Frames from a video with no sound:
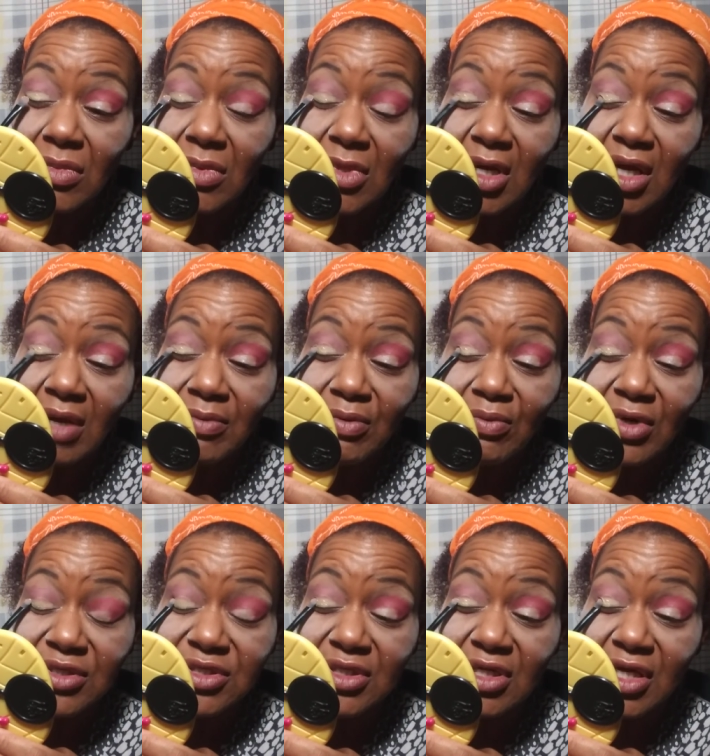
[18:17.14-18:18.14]
Like, I've been
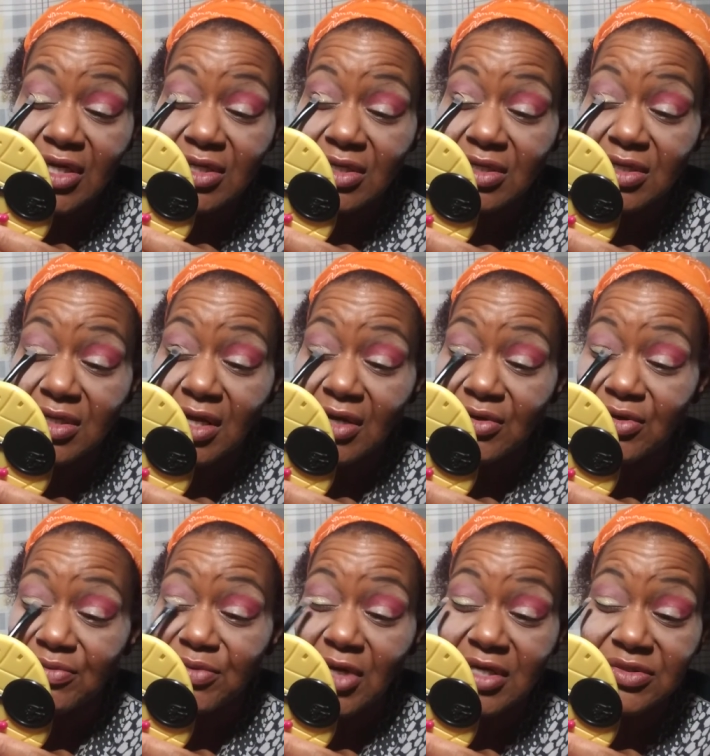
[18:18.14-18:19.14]
watching a lot of, I don't
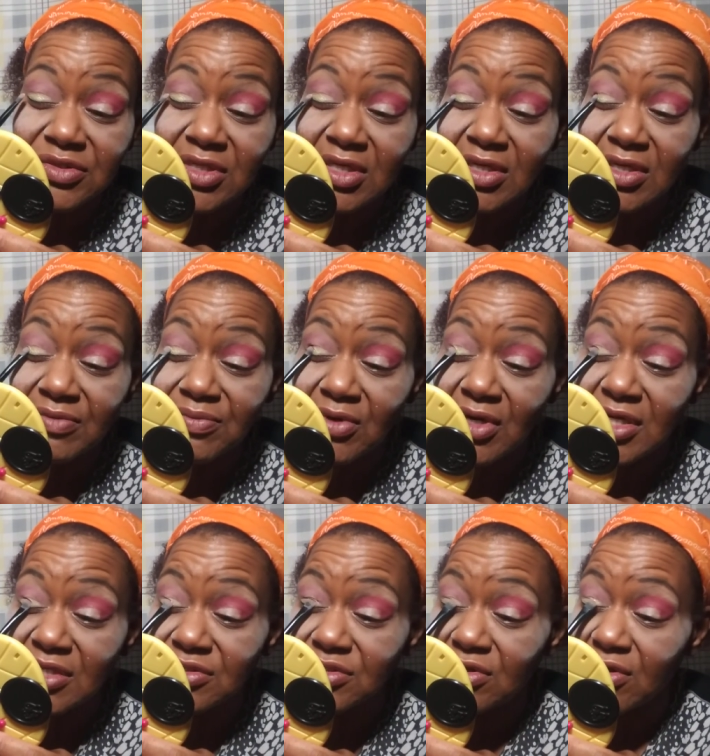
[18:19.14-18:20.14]
know if you guys seen it if you're on
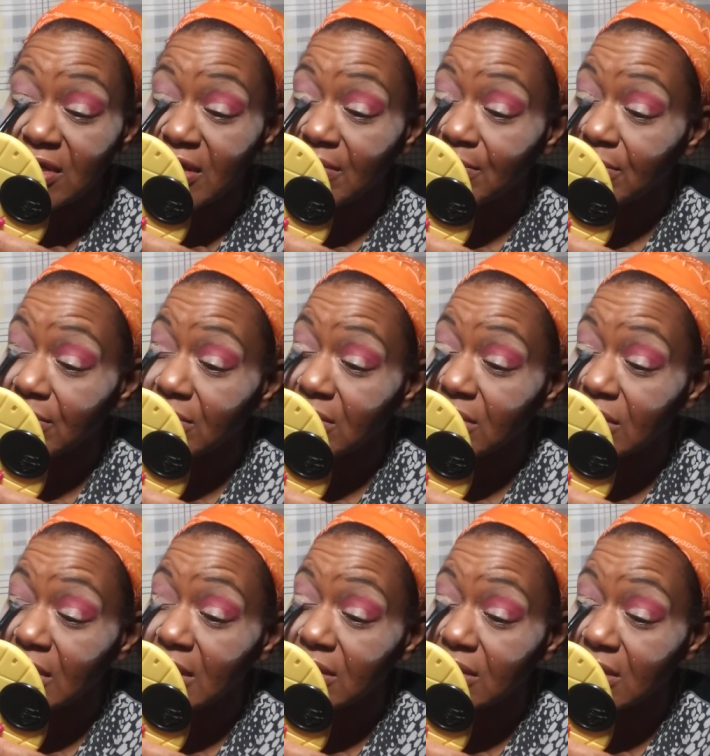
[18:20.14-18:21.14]
Instagram,
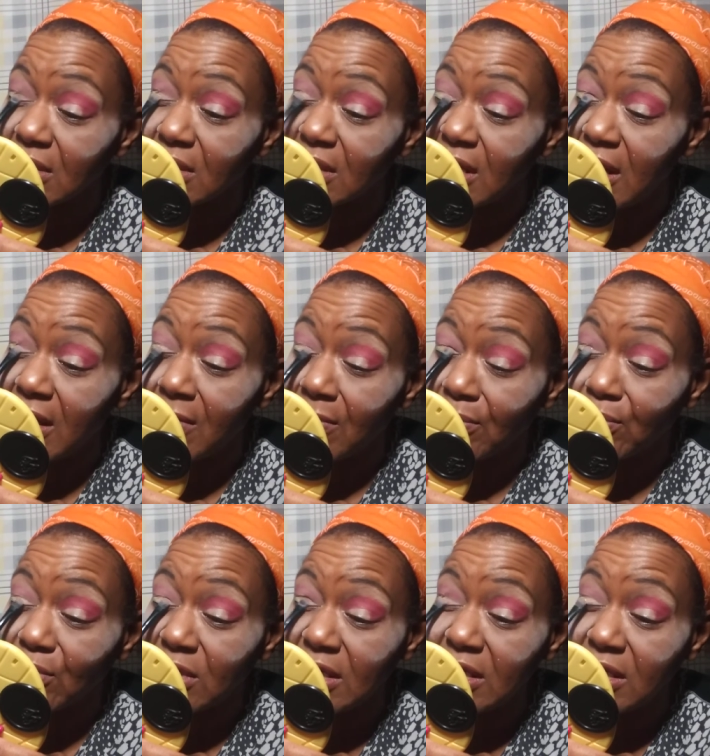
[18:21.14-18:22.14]
that
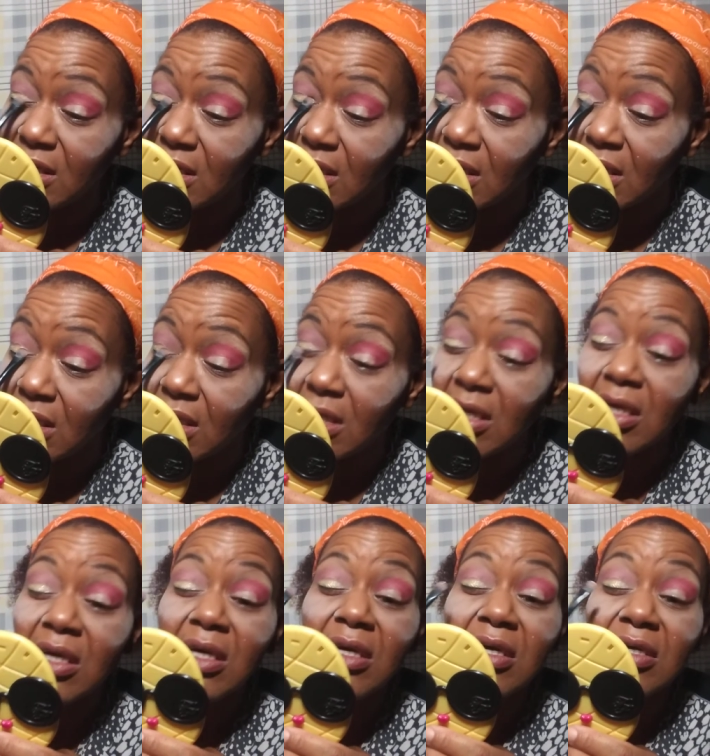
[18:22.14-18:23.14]
every
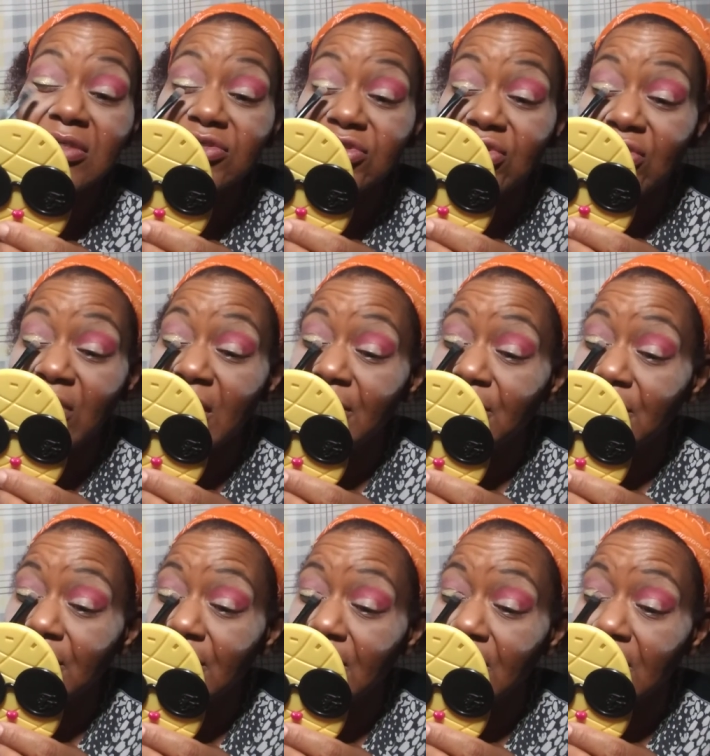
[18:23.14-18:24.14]
Instagram,
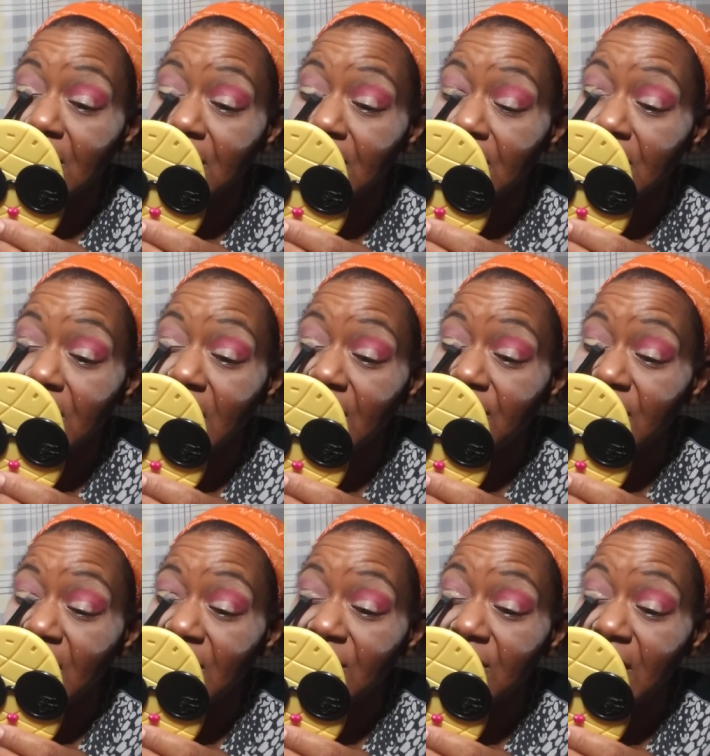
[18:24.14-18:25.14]

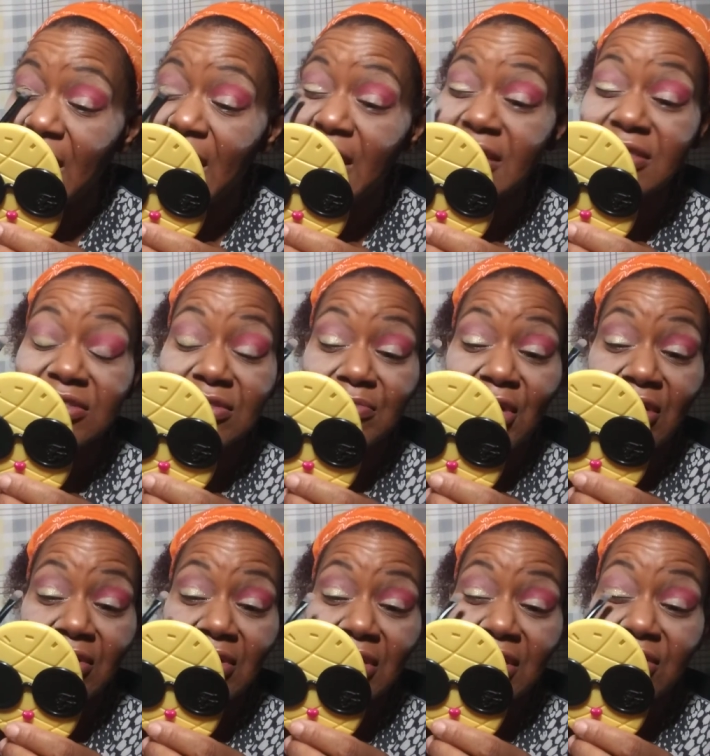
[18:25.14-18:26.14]
every other ad is
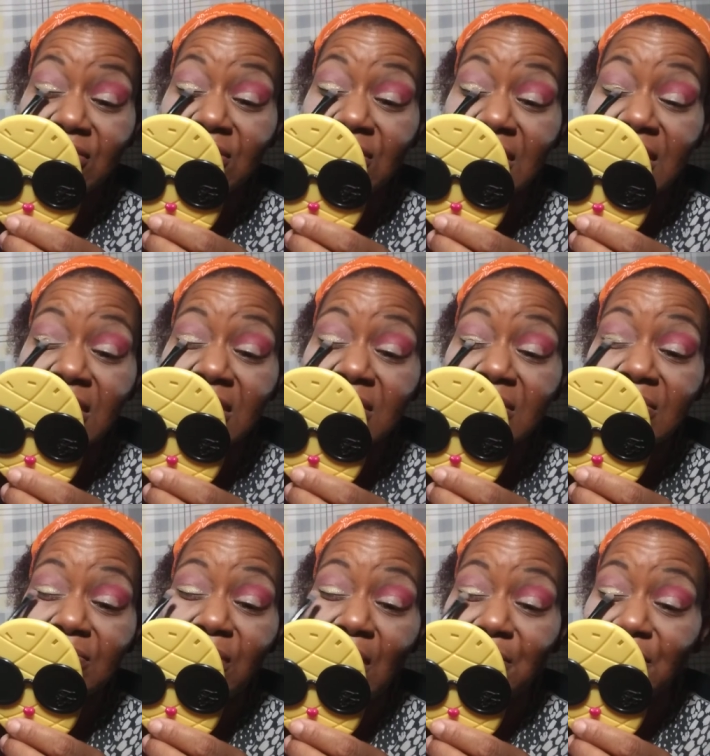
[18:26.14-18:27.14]
about glitter and
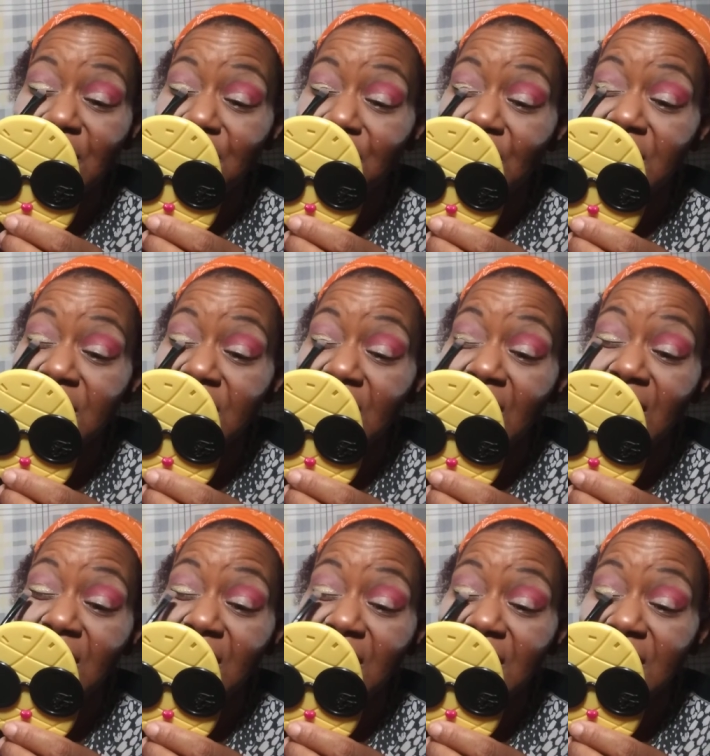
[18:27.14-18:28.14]
properly putting it
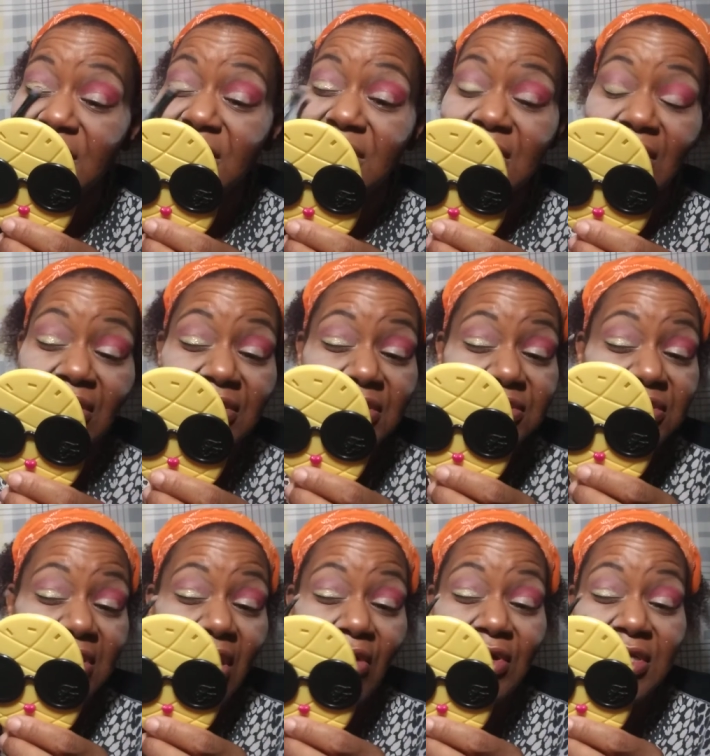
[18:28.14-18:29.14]
on and all this,
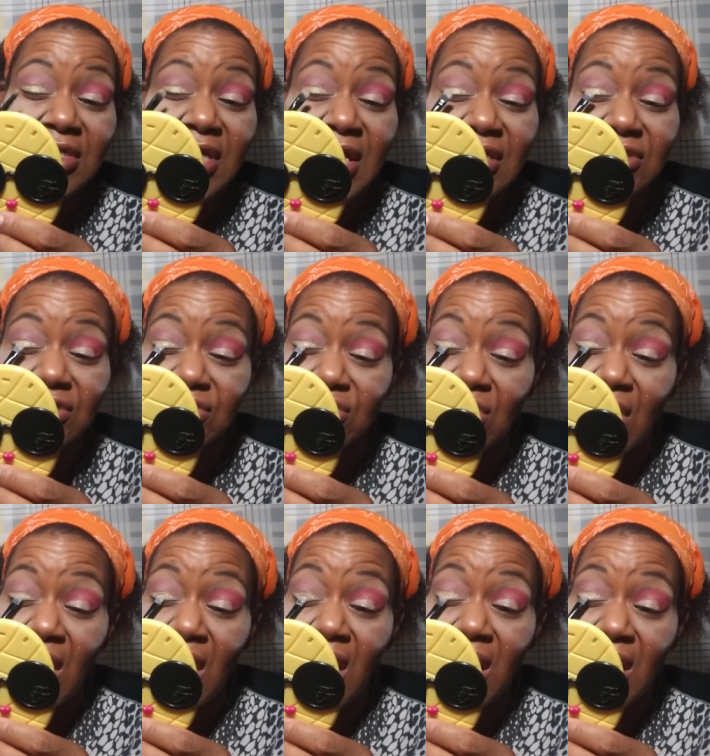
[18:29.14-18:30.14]
how it enhances your
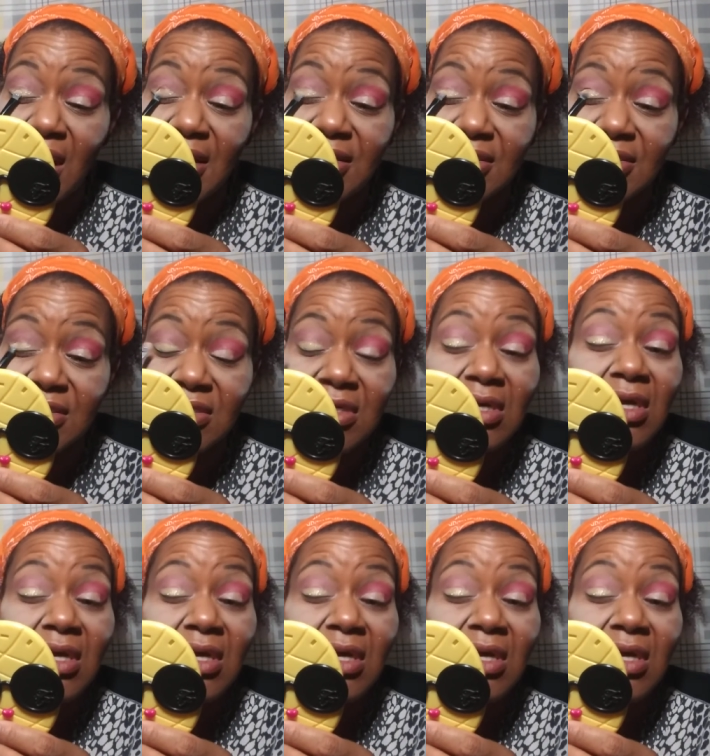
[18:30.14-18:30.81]
eye and